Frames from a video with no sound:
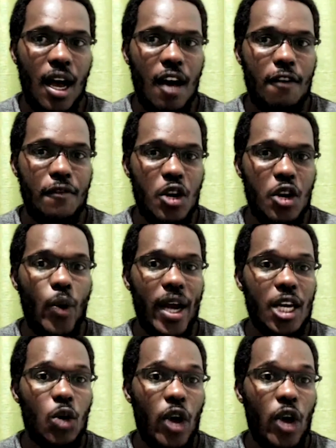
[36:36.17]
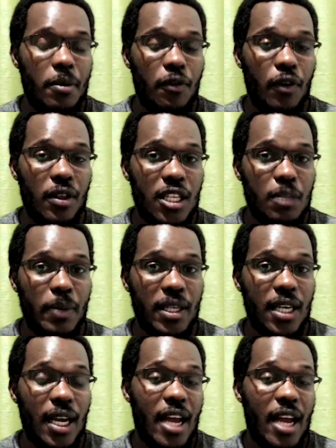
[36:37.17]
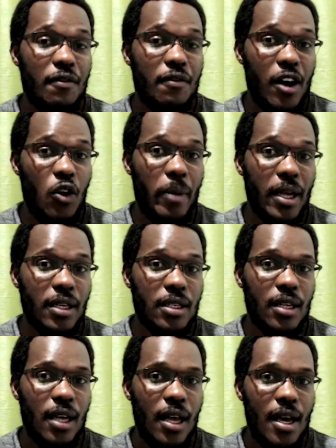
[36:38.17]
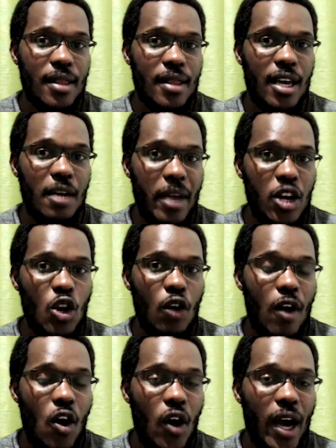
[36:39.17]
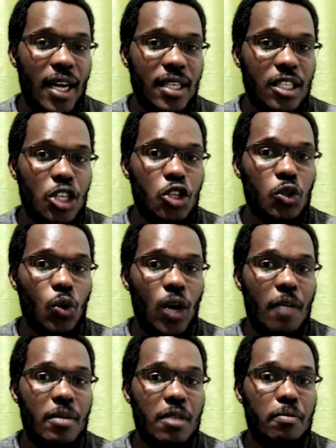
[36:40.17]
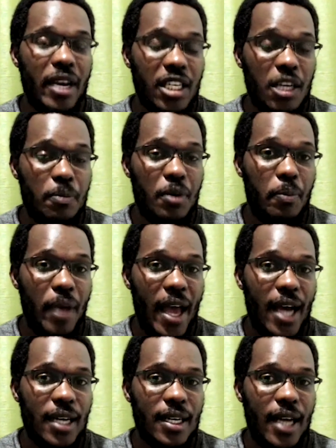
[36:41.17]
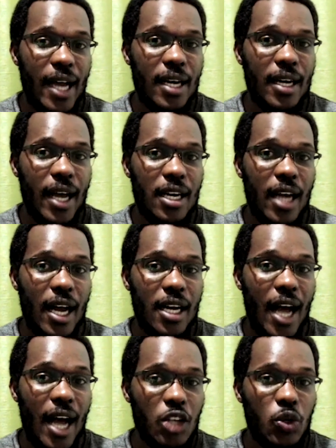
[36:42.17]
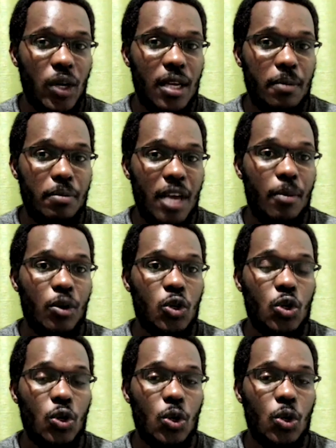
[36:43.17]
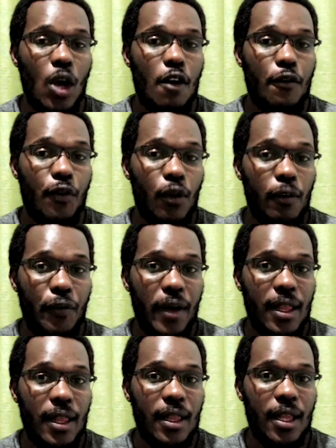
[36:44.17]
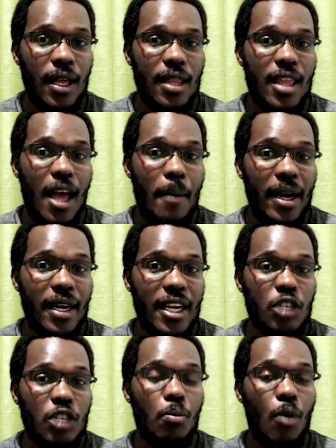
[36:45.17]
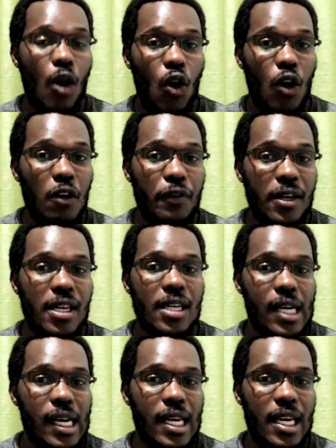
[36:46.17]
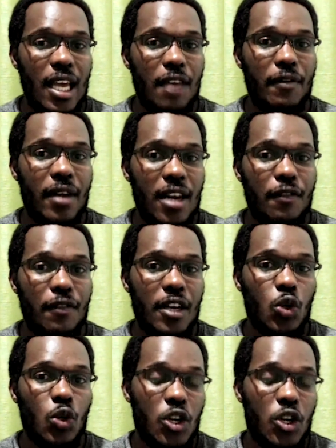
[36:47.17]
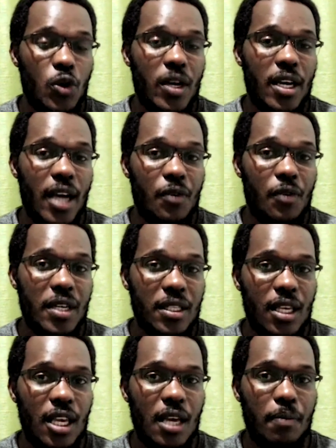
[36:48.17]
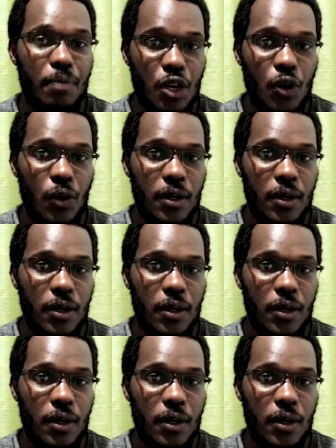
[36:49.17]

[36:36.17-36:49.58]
very well equipped for this particular environment, then many of our organizations could have been better prepared and actually be able to fulfill their mandate more confidently, even if it were during a risky period.